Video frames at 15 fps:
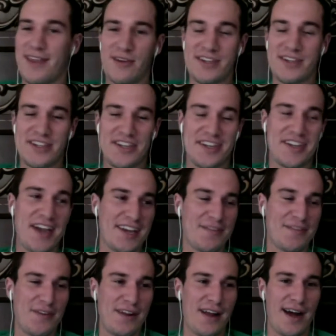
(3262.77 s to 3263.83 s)
it was a
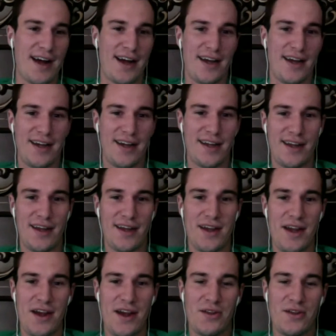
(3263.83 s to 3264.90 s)
successful
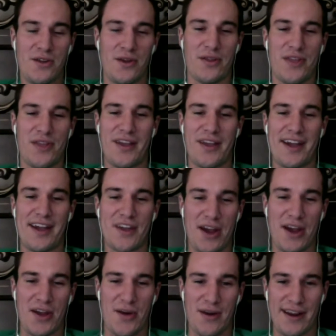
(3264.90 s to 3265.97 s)
little thing you guys
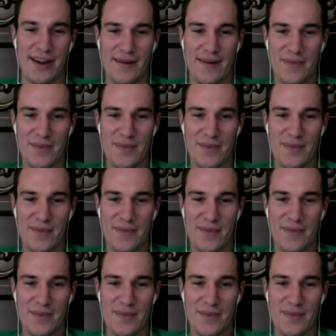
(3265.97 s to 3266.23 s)
got going here.